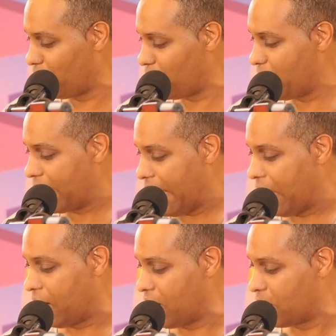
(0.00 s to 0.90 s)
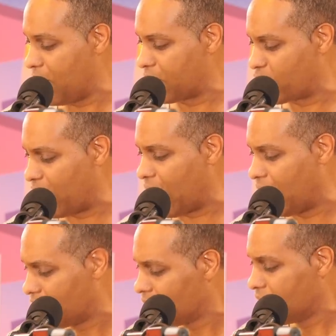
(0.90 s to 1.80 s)
play where he can't curse. Mother yeah.
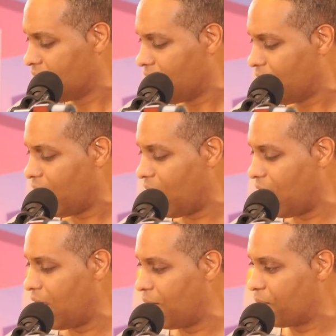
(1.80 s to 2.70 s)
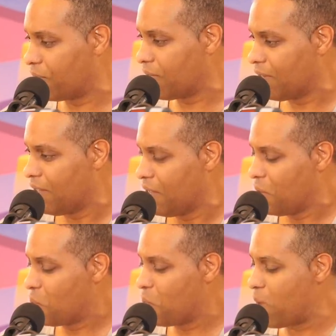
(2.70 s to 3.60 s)
Trucker. Um,
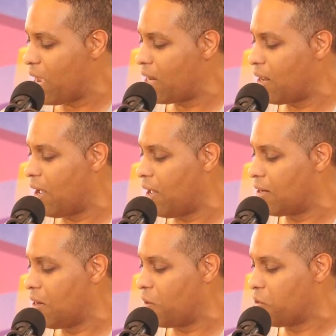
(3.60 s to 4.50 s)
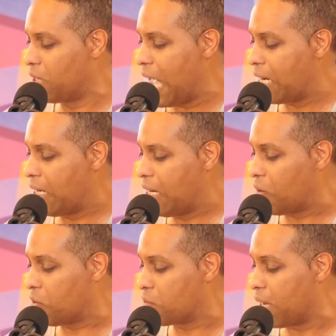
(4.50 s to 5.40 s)
um, man, uh, no, Ugandan
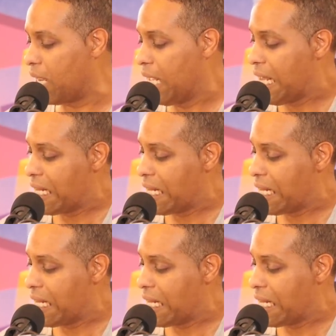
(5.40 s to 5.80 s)
Knuckles, man.